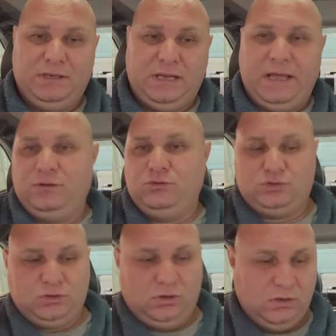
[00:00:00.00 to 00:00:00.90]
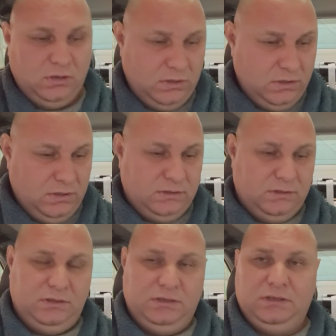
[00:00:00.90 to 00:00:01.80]
Like you saw
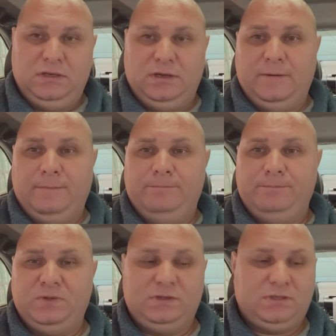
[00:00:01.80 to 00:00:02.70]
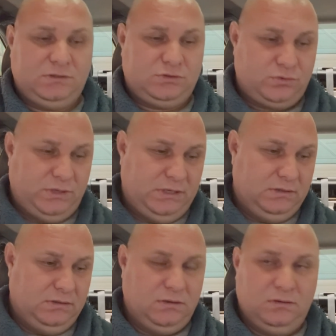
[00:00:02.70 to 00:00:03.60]
the
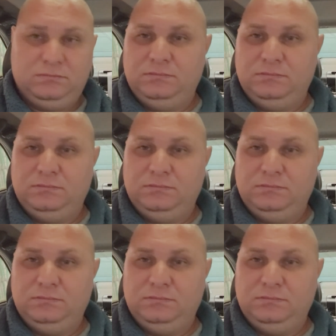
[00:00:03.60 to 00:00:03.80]
touchscreen